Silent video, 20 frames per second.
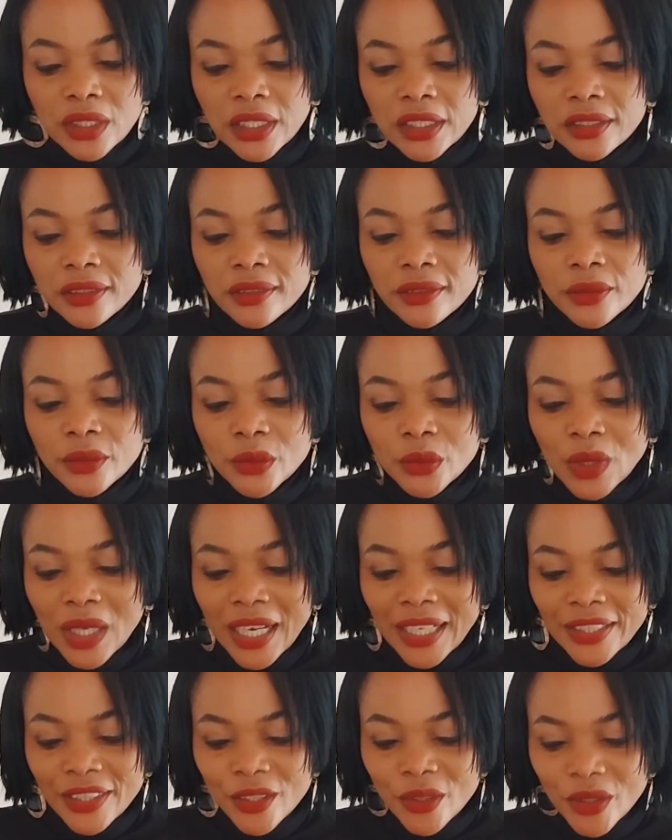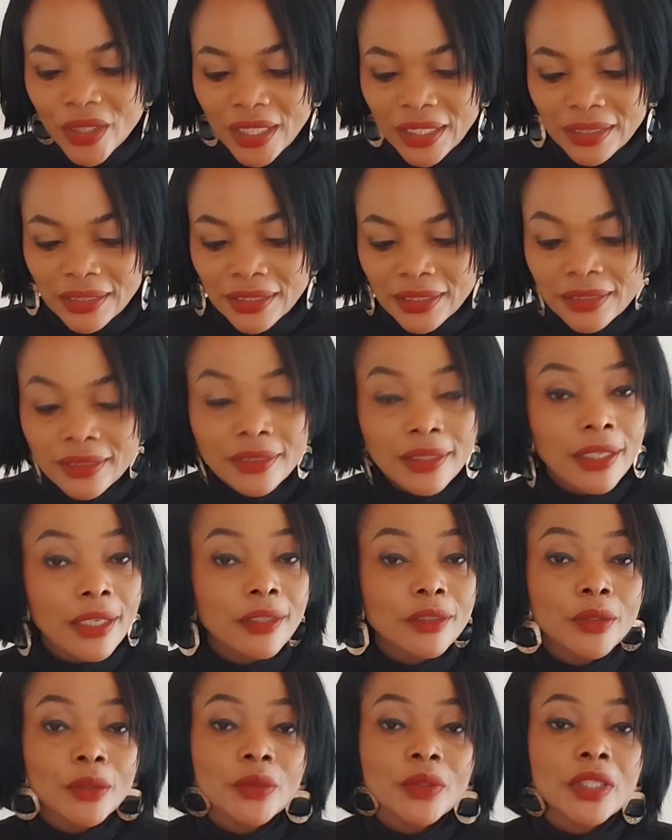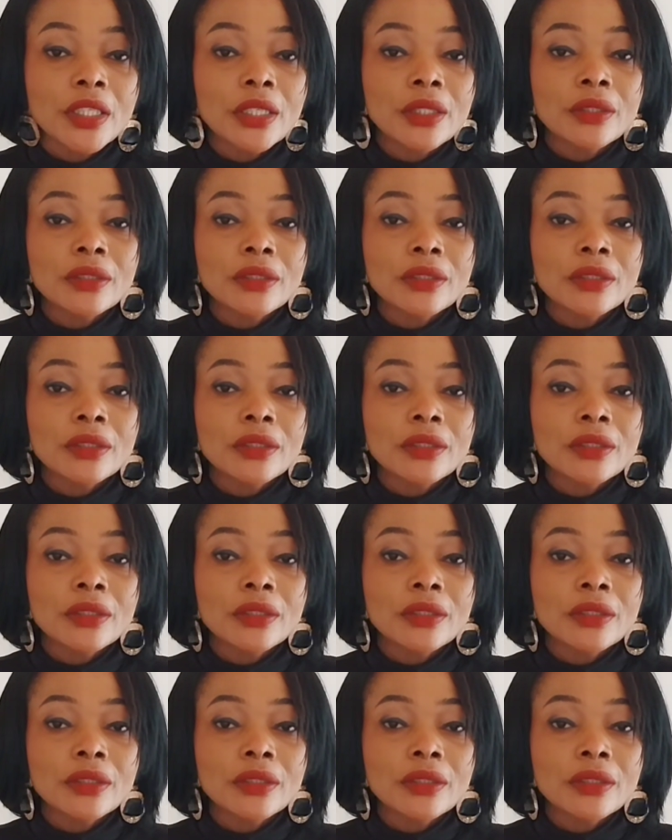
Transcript: little annoyances get under